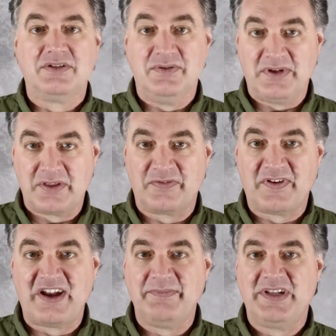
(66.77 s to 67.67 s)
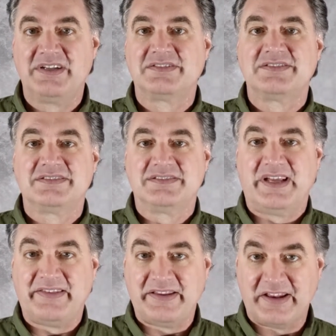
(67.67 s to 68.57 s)
do another five minutes,
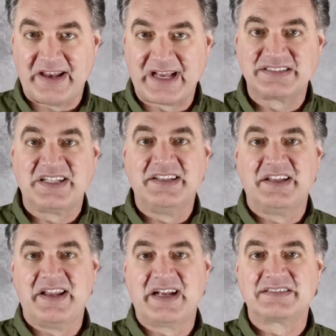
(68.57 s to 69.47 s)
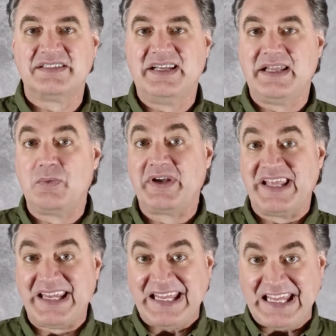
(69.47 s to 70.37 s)
and then the next and the next, and they will
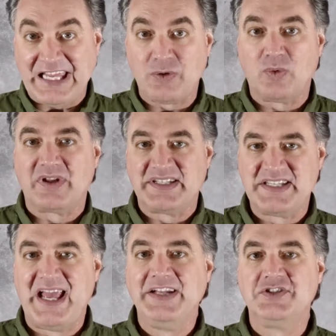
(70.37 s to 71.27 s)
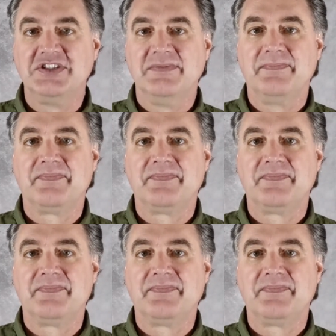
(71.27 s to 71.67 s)
get equal attention.